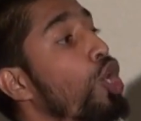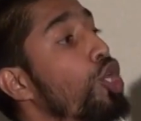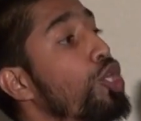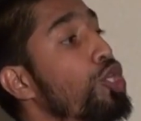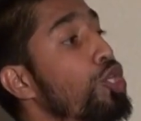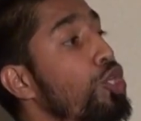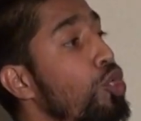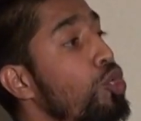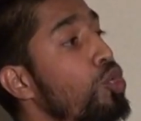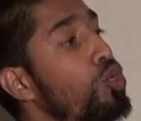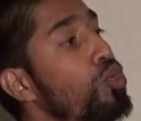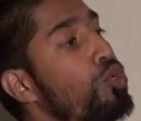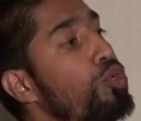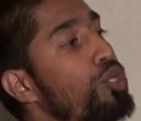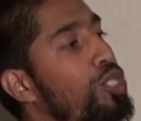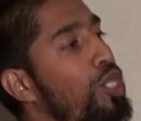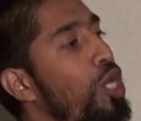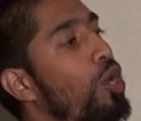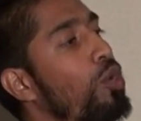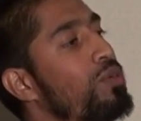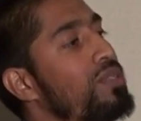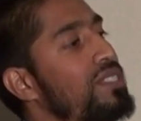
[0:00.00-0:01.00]
You
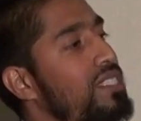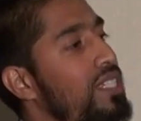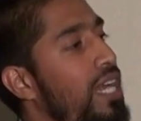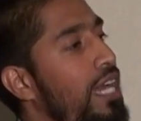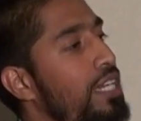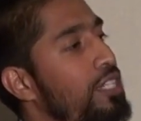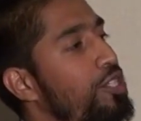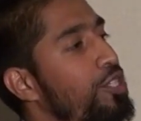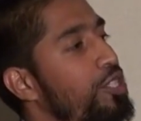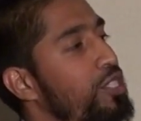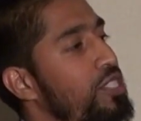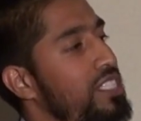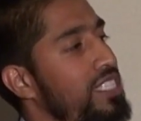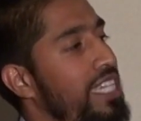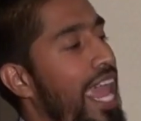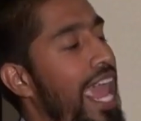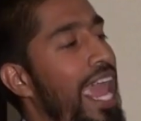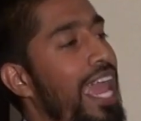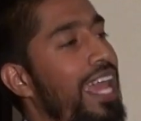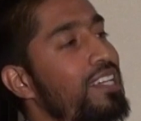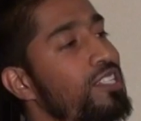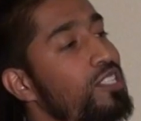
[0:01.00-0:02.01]
don't
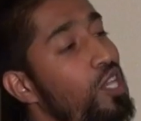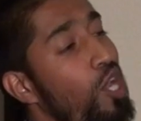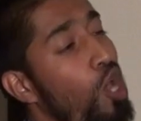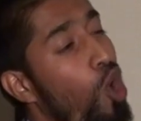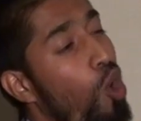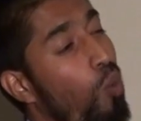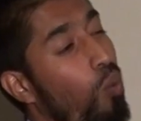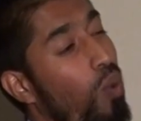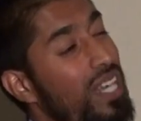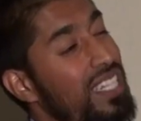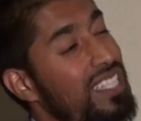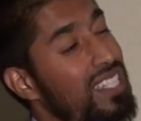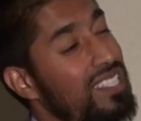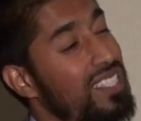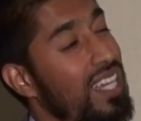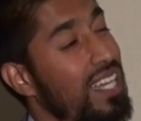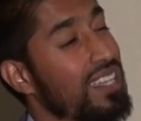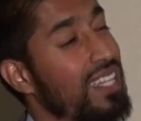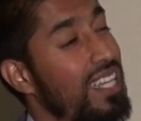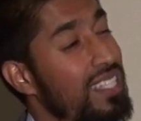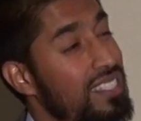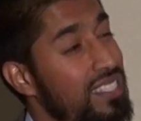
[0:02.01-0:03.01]
understand, what does
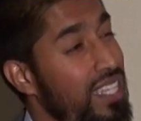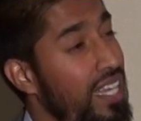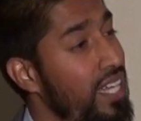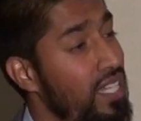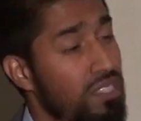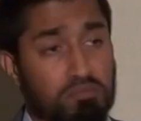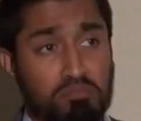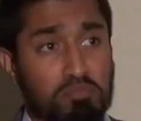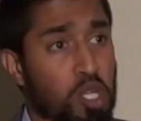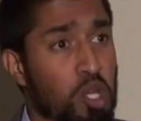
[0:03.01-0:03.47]
Allah say?